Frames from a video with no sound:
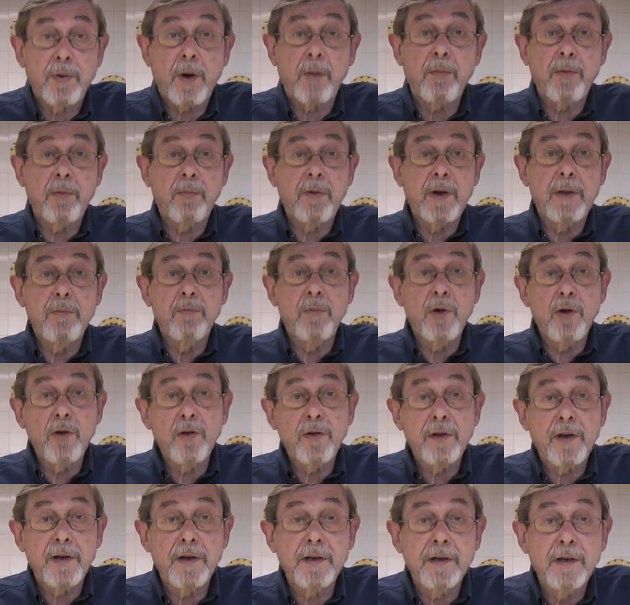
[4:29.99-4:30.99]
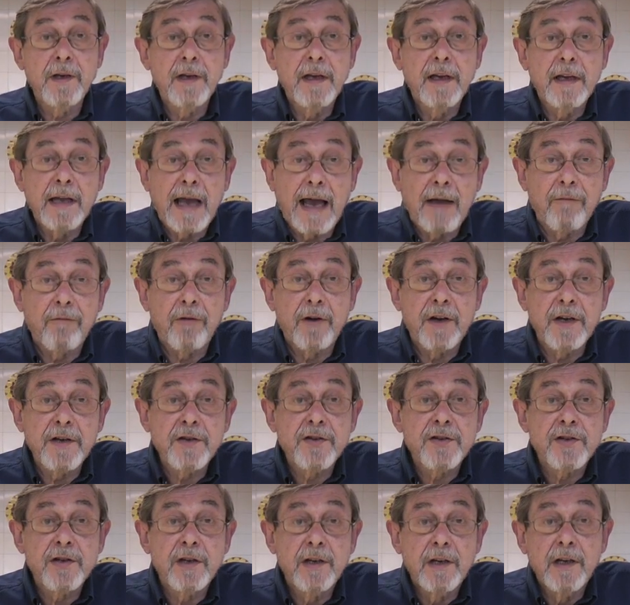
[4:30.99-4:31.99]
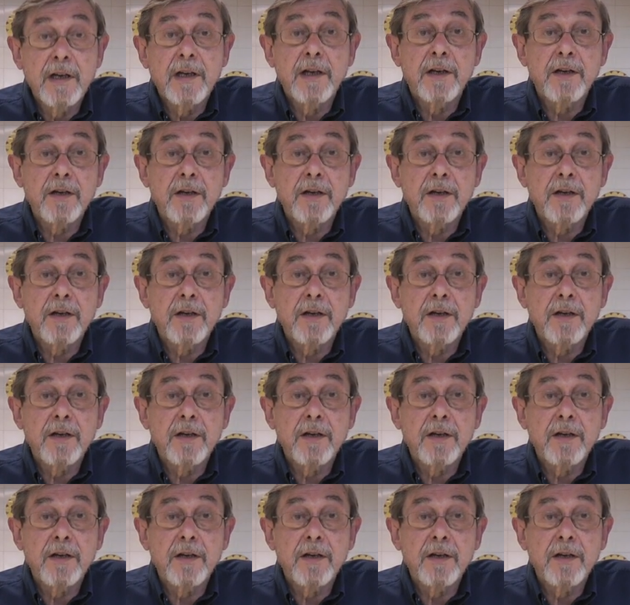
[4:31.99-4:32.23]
probably more than average,